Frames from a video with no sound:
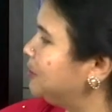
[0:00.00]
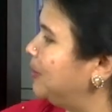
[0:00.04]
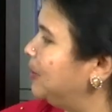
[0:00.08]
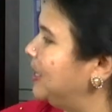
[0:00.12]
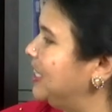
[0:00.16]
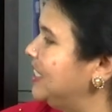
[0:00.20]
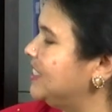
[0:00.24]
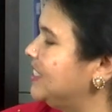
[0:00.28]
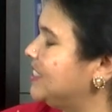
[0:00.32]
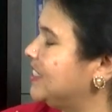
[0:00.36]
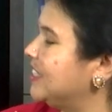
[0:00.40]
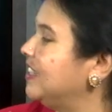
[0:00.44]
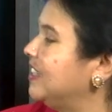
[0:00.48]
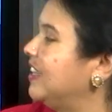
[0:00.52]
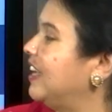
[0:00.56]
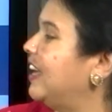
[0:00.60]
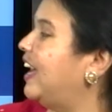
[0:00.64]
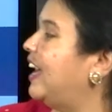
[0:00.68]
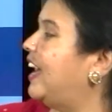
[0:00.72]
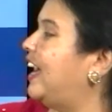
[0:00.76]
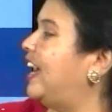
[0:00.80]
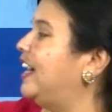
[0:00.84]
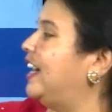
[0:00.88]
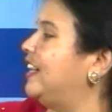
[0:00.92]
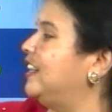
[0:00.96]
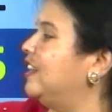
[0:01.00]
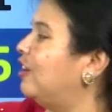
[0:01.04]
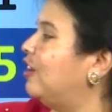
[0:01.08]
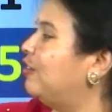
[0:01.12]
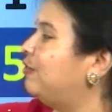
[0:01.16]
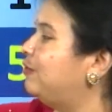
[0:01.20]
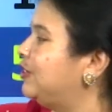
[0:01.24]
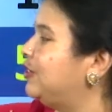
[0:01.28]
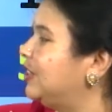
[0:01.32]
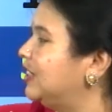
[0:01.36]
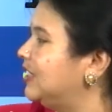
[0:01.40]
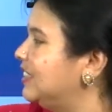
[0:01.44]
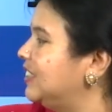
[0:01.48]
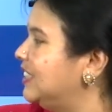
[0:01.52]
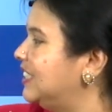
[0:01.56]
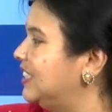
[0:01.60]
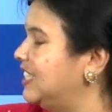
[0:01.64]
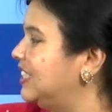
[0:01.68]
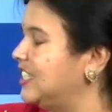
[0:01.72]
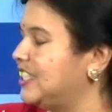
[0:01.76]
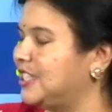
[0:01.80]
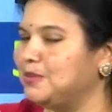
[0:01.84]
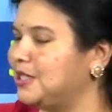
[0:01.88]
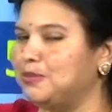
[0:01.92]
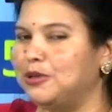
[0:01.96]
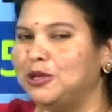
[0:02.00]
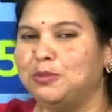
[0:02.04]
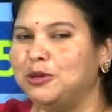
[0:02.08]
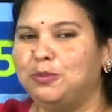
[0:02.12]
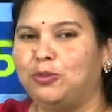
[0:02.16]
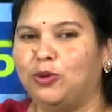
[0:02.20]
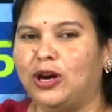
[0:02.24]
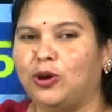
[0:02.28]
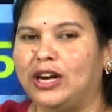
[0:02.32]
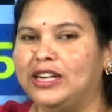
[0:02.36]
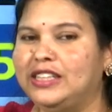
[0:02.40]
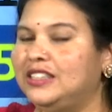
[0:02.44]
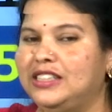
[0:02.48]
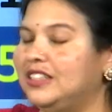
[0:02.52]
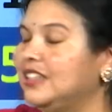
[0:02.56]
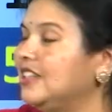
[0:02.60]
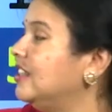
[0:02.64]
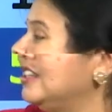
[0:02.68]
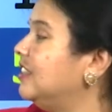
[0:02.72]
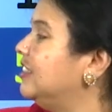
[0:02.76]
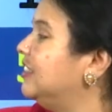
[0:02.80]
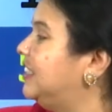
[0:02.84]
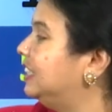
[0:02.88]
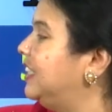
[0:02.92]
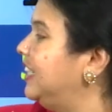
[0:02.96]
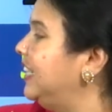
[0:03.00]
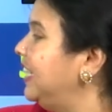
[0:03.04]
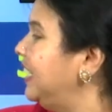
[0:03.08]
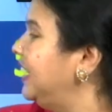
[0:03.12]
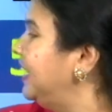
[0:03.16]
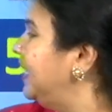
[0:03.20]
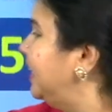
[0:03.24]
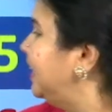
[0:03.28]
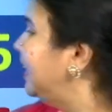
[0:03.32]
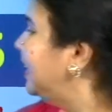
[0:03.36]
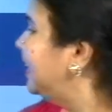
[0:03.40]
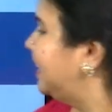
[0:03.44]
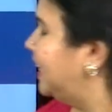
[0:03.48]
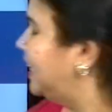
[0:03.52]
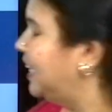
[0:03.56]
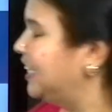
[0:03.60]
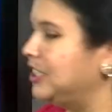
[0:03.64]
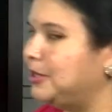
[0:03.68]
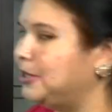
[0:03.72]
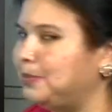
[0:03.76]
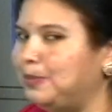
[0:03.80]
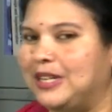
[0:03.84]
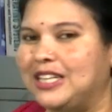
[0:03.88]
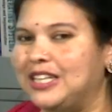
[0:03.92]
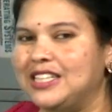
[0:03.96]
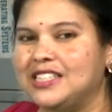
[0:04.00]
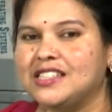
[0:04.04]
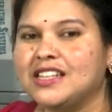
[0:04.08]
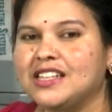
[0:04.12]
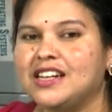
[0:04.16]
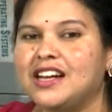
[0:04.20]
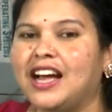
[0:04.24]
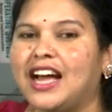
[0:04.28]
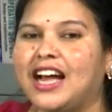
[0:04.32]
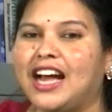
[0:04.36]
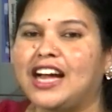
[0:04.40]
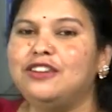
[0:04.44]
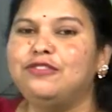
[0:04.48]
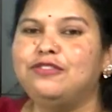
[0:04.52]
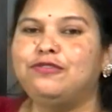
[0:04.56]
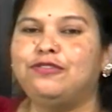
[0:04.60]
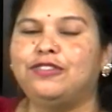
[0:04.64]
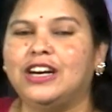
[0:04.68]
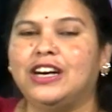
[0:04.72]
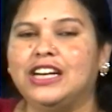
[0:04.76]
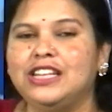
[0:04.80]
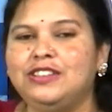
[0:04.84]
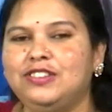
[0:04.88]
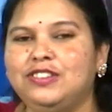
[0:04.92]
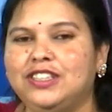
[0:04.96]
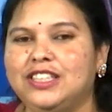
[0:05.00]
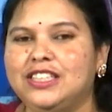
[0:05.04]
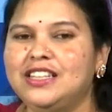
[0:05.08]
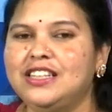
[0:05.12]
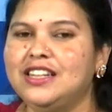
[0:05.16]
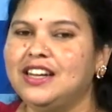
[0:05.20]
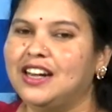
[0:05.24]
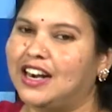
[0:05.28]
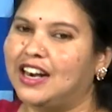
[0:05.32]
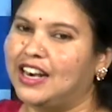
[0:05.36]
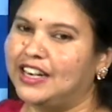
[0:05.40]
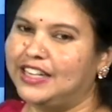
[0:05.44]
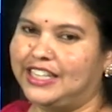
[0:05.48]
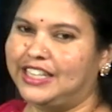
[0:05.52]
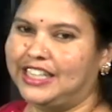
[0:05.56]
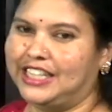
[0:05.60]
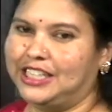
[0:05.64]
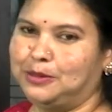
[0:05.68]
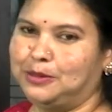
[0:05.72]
place, and after the decimal point 3 in 10th place and 5 in 100th